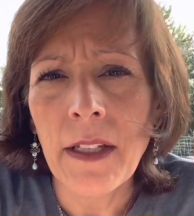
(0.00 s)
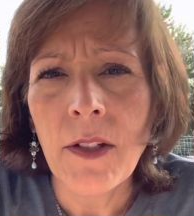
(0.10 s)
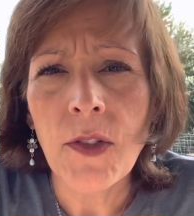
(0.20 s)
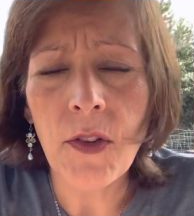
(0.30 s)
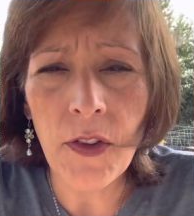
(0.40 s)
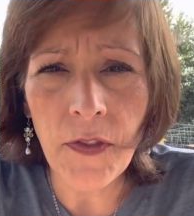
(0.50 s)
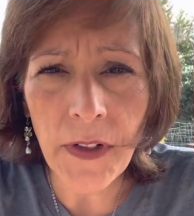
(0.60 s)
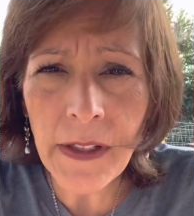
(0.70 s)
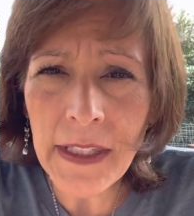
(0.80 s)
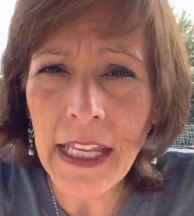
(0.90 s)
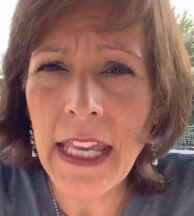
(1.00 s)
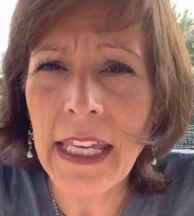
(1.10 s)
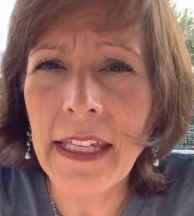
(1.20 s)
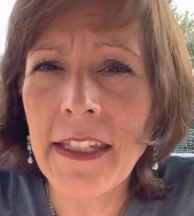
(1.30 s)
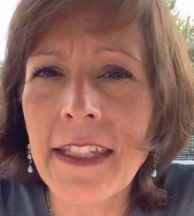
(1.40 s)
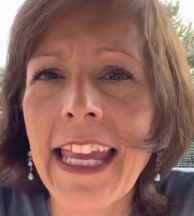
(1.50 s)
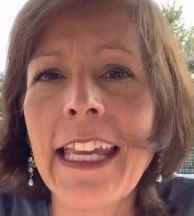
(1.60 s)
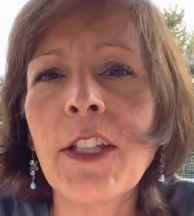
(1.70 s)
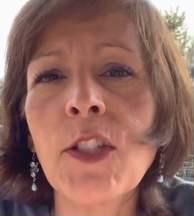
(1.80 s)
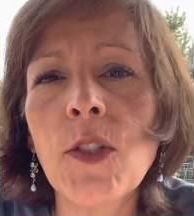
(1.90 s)
So the first thing is
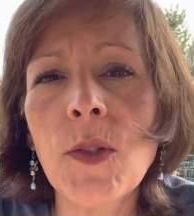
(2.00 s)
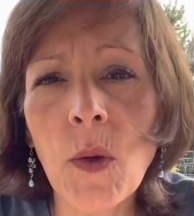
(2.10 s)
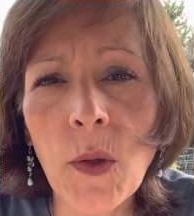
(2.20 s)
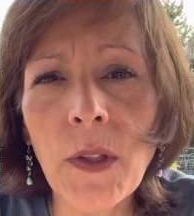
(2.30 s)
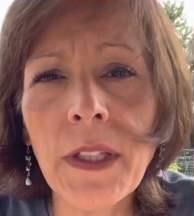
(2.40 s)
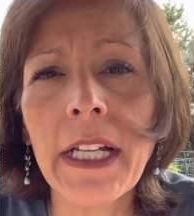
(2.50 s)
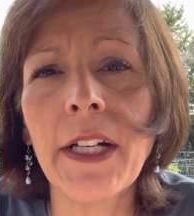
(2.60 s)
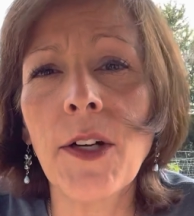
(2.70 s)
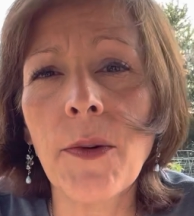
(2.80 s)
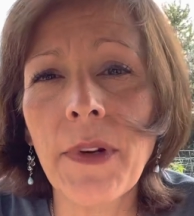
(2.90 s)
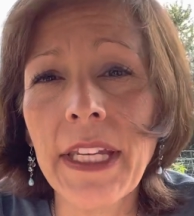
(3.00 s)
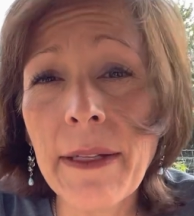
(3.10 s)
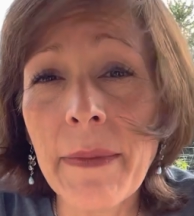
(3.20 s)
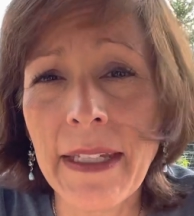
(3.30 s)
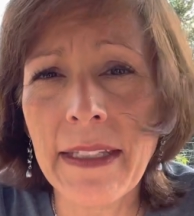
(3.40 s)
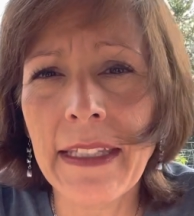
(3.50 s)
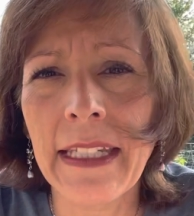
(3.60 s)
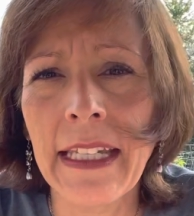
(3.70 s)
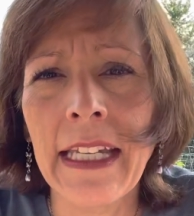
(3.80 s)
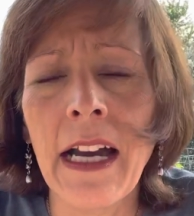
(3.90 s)
a soul agreement
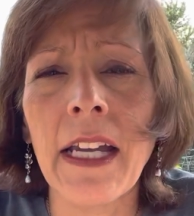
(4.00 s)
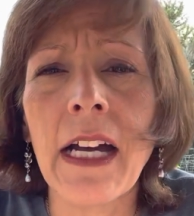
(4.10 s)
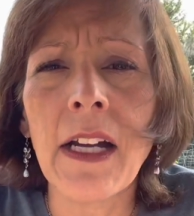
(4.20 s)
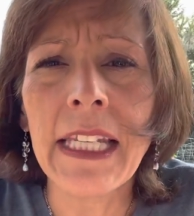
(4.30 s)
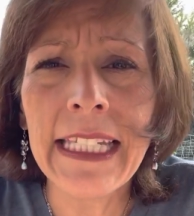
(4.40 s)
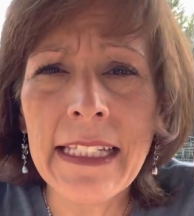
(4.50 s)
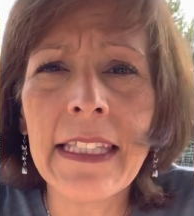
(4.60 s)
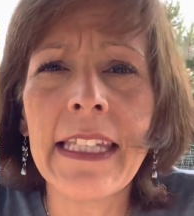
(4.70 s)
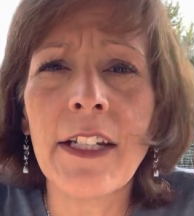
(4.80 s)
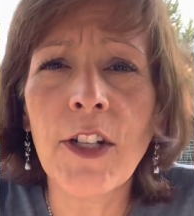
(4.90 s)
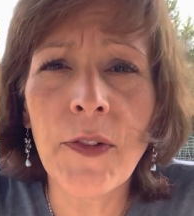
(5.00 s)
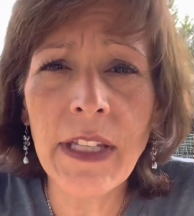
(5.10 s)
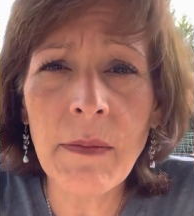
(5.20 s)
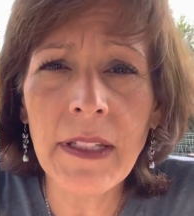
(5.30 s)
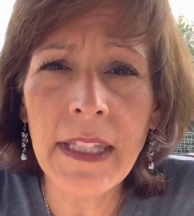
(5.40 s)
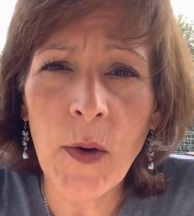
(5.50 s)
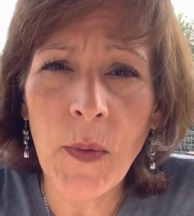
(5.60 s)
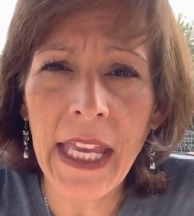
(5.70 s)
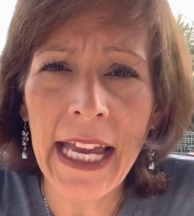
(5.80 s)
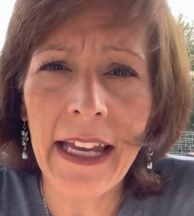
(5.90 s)
is the agreements that
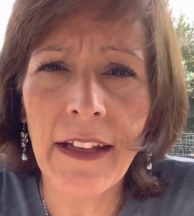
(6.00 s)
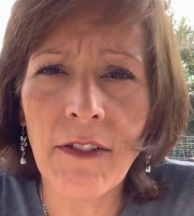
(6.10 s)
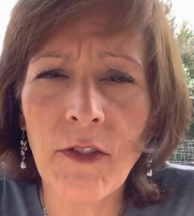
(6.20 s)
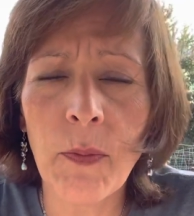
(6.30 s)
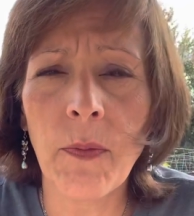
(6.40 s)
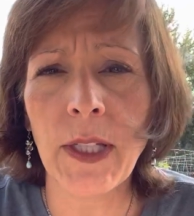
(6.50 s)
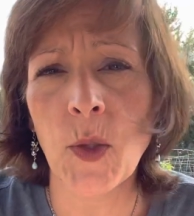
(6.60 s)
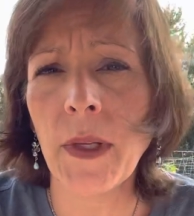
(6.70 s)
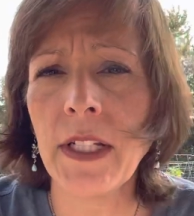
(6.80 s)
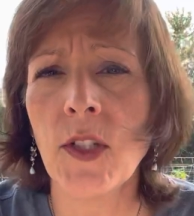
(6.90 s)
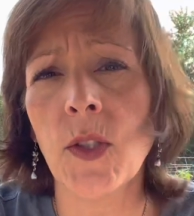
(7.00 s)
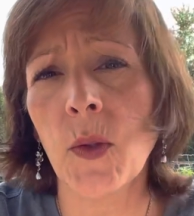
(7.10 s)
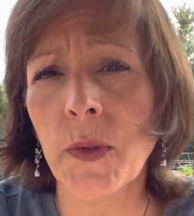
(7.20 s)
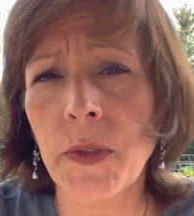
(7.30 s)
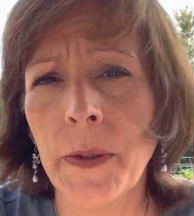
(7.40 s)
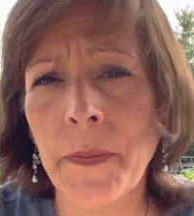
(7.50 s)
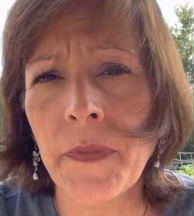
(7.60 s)
we have between souls.